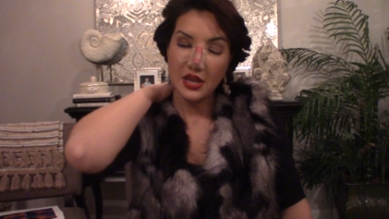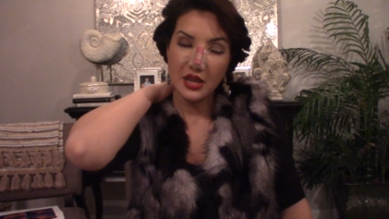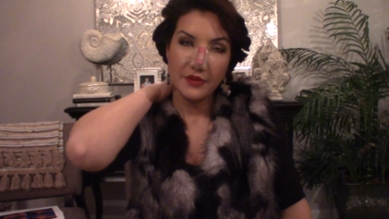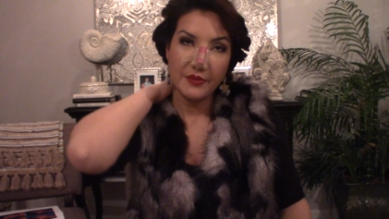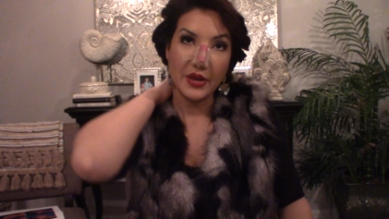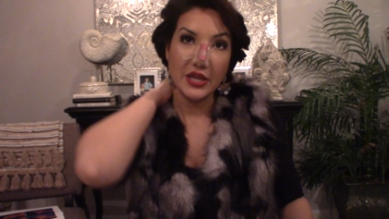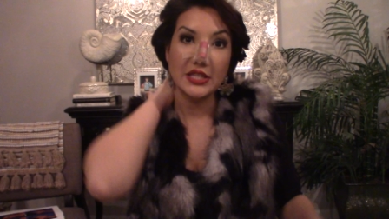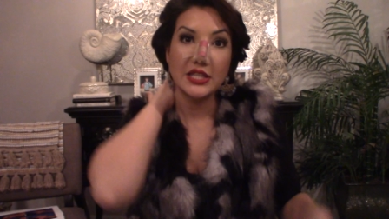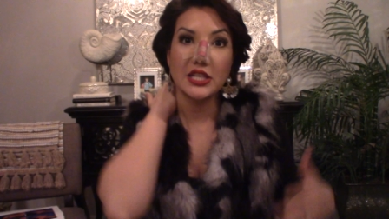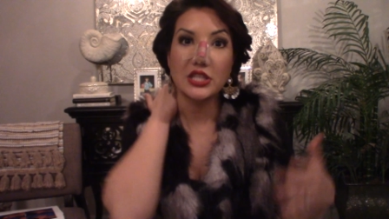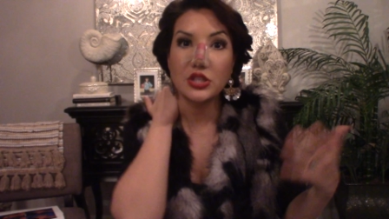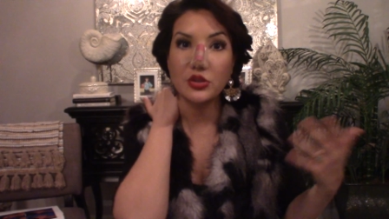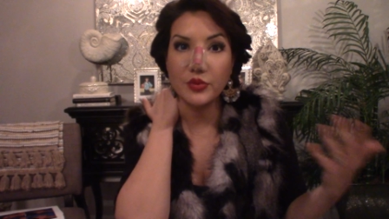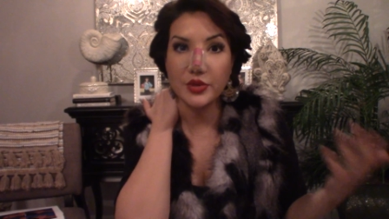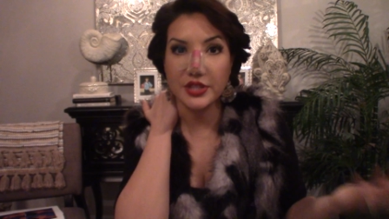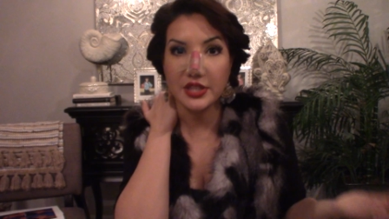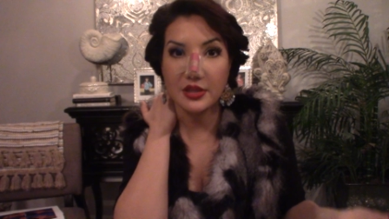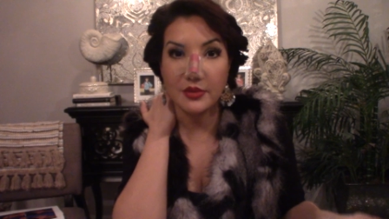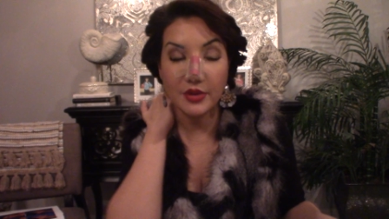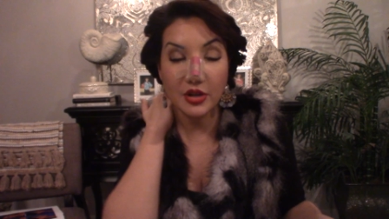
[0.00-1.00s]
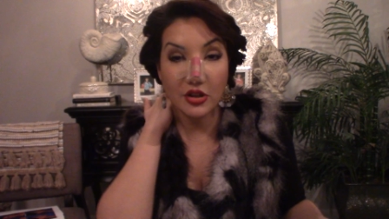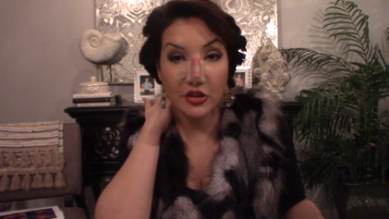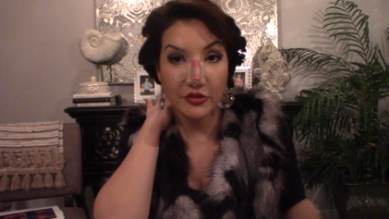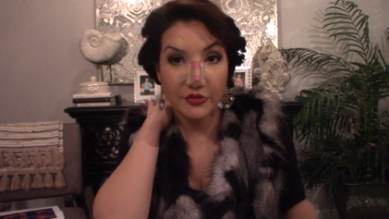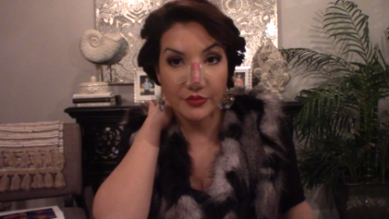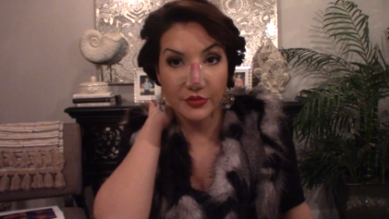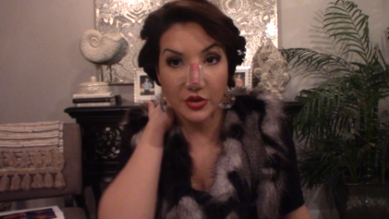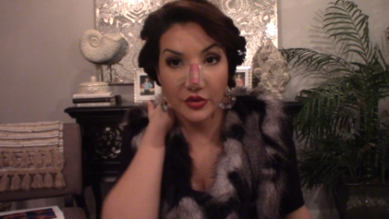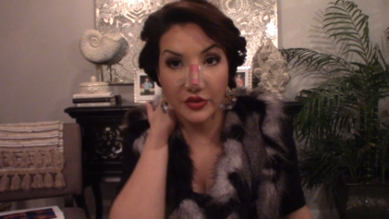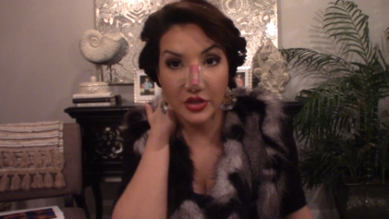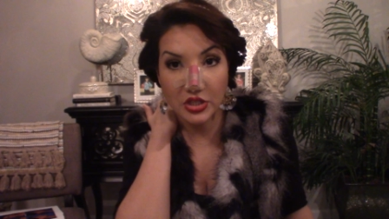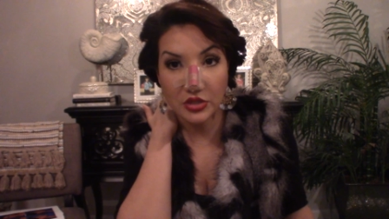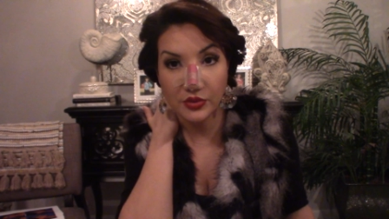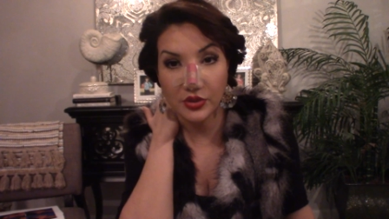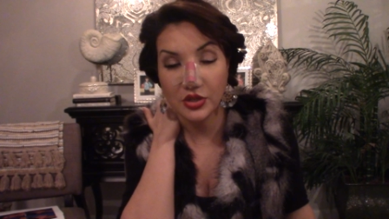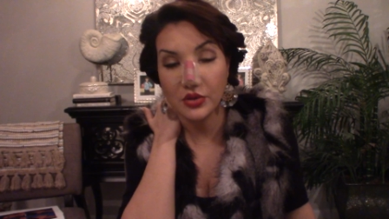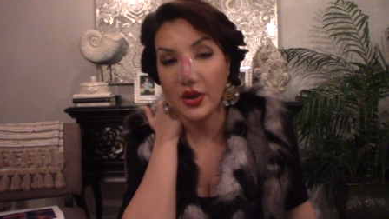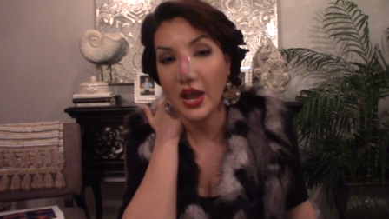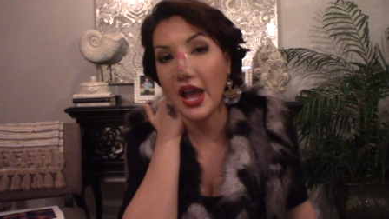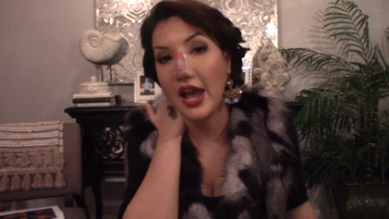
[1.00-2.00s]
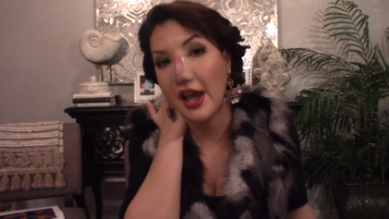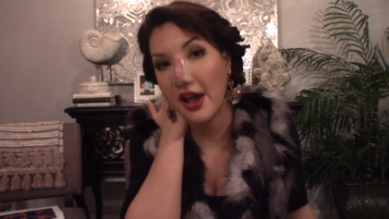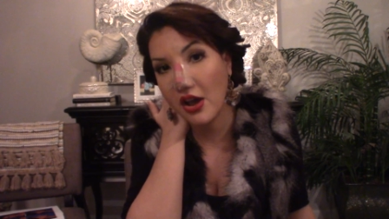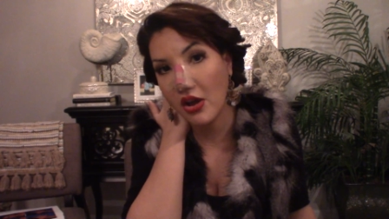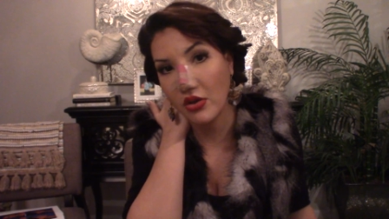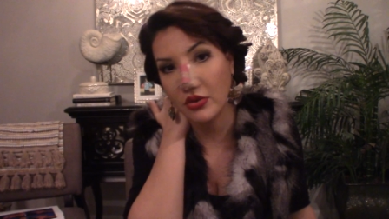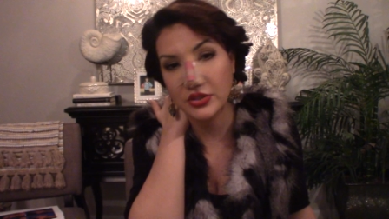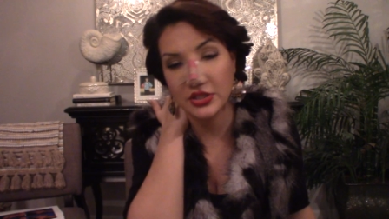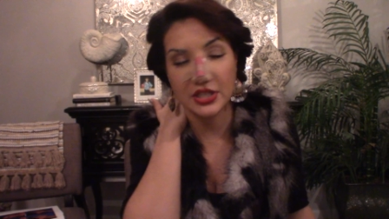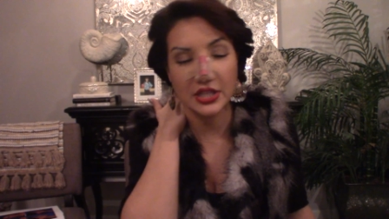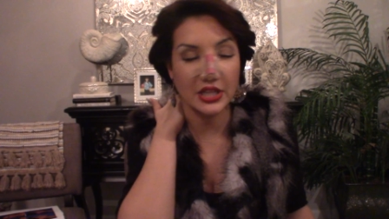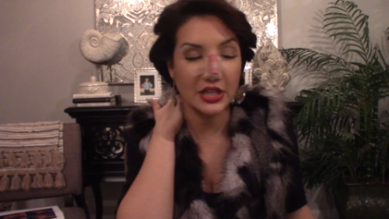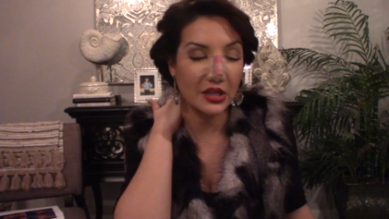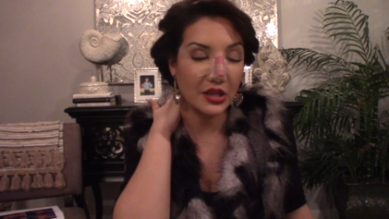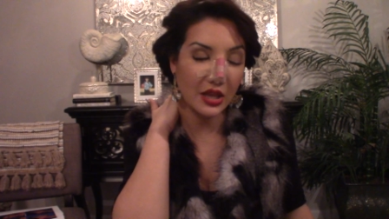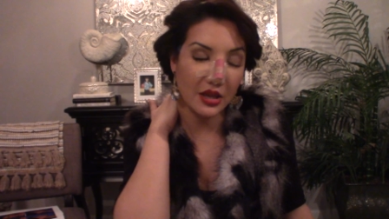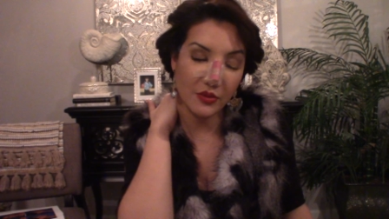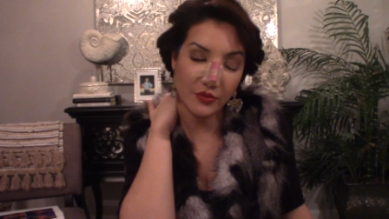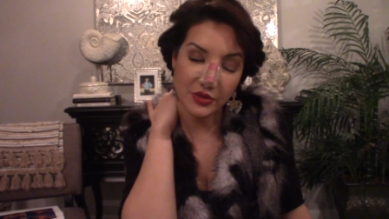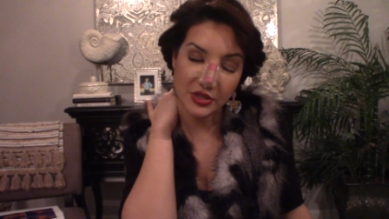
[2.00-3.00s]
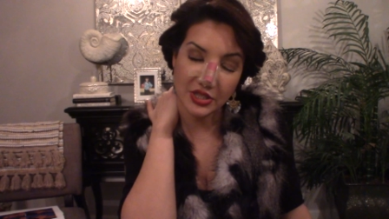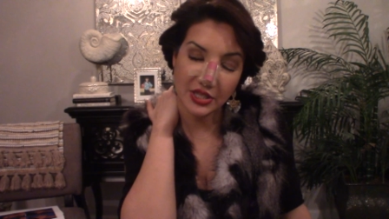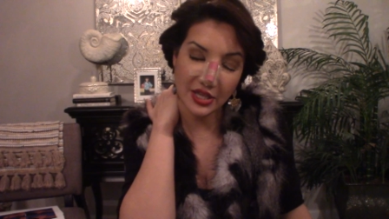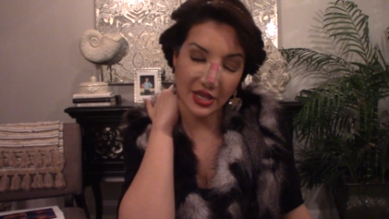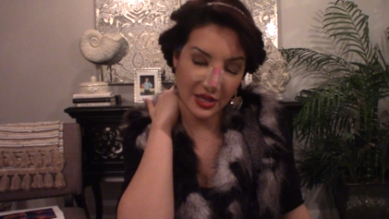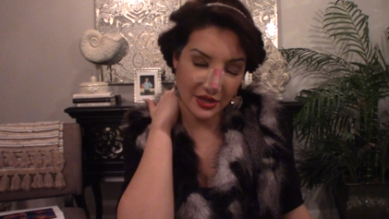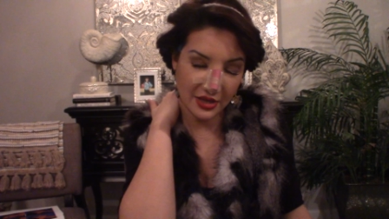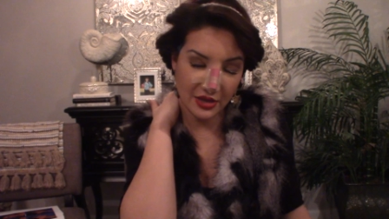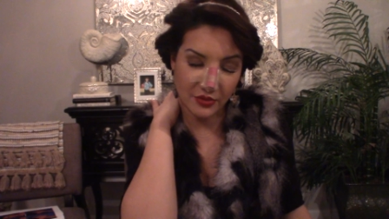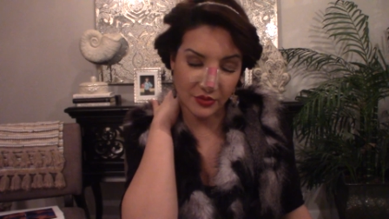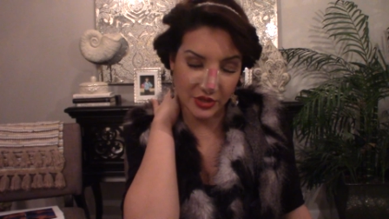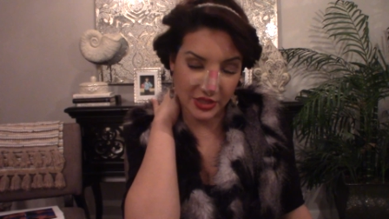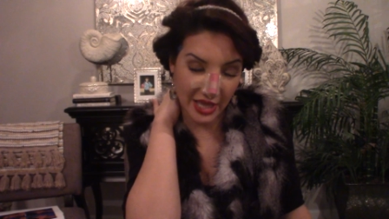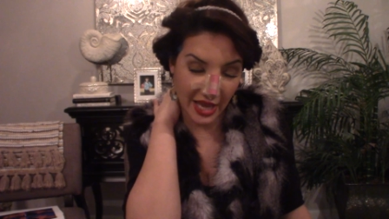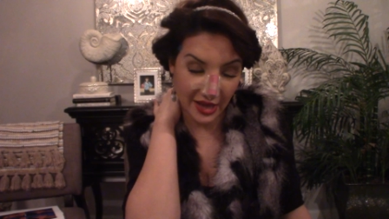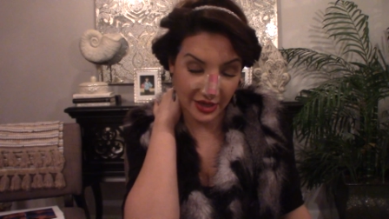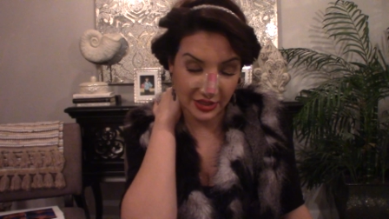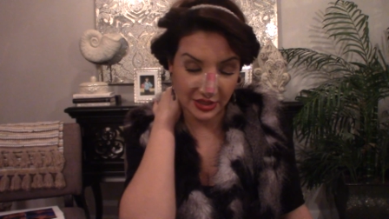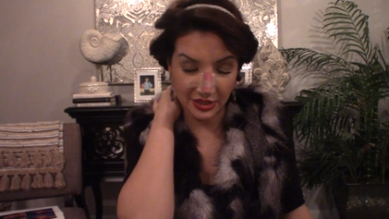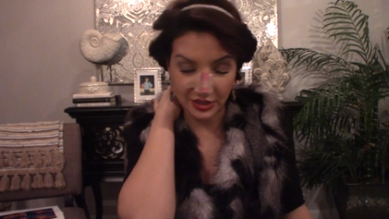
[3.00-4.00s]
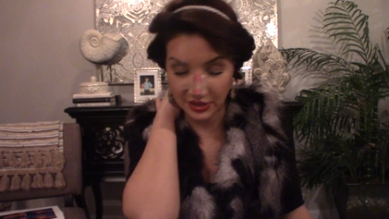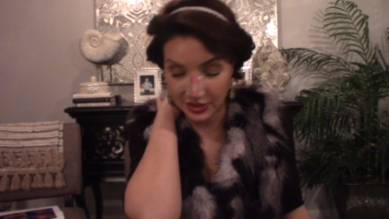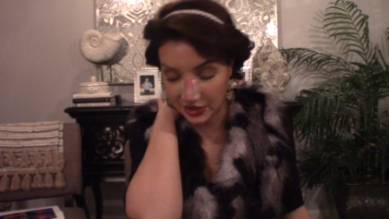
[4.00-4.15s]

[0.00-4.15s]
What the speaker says: my sister was in the middle of moving to a new house, and it was hectic.